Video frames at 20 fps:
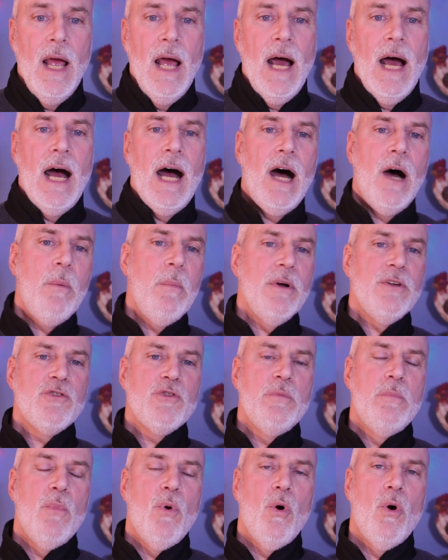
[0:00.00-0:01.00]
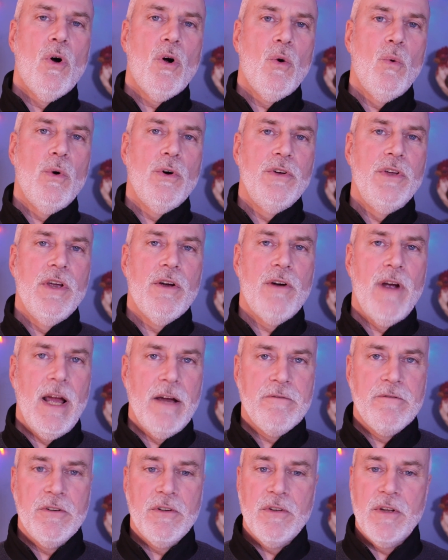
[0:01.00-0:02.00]
how much more will your
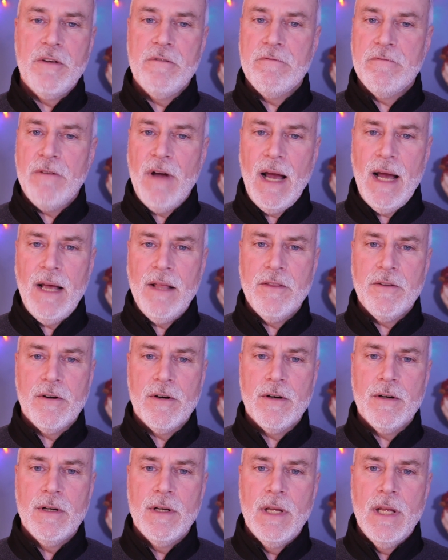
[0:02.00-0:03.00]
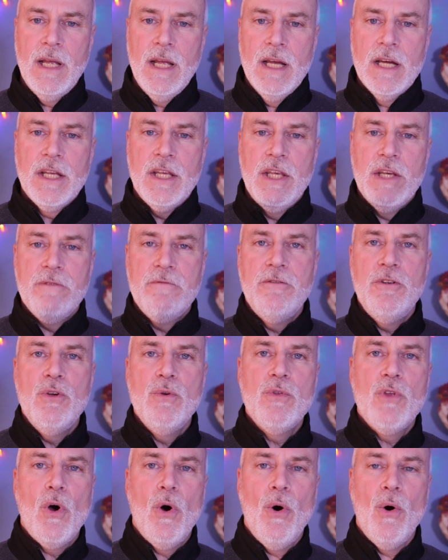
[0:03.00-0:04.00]
heavenly Father give
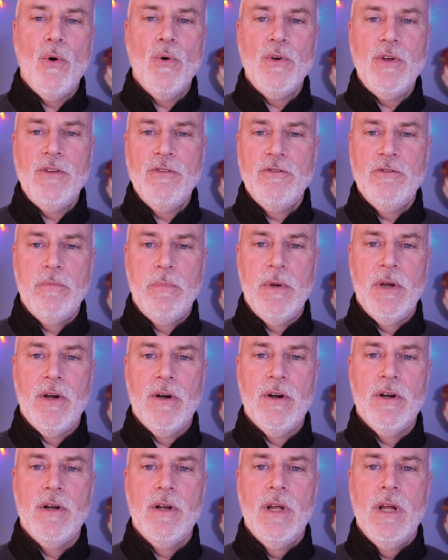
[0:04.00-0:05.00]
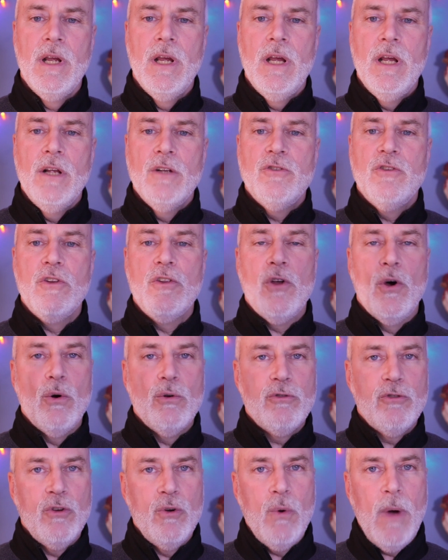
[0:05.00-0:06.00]
you the Holy Spirit to
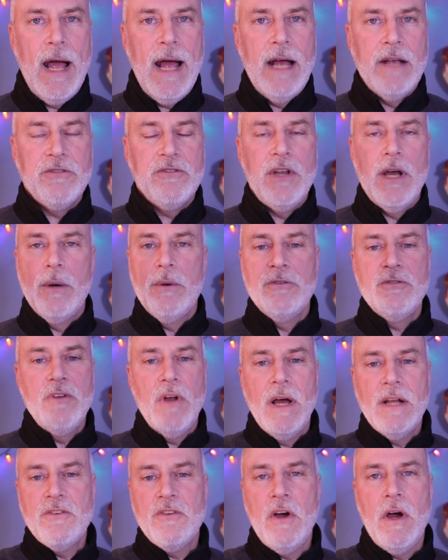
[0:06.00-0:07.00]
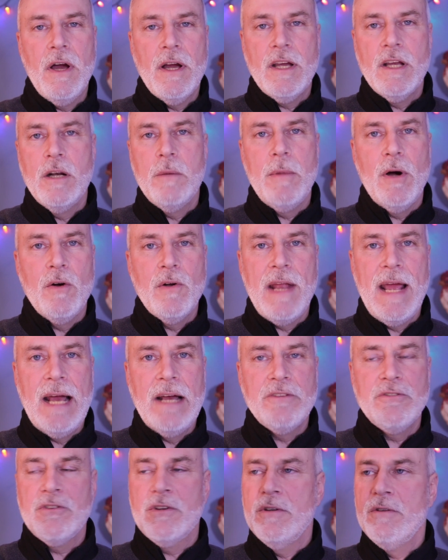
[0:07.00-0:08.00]
those who ask? Now, he's not talking about
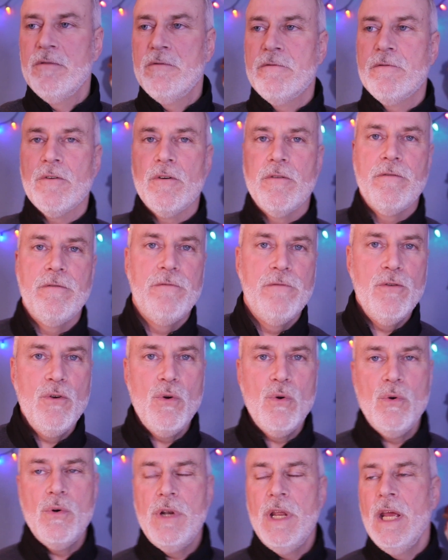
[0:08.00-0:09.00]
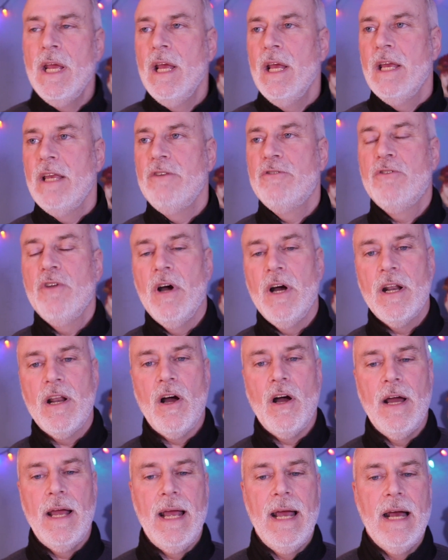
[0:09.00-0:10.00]
asking for food. He's not
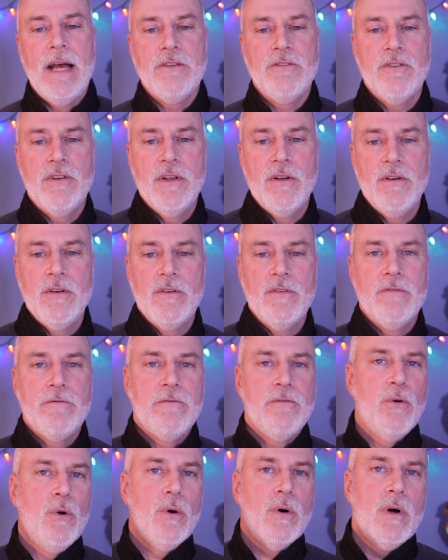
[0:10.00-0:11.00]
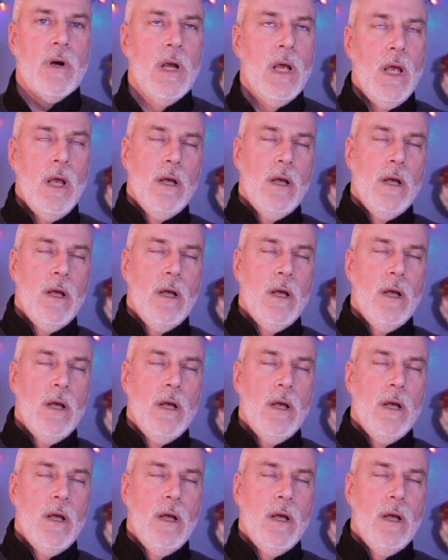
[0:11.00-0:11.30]
asking for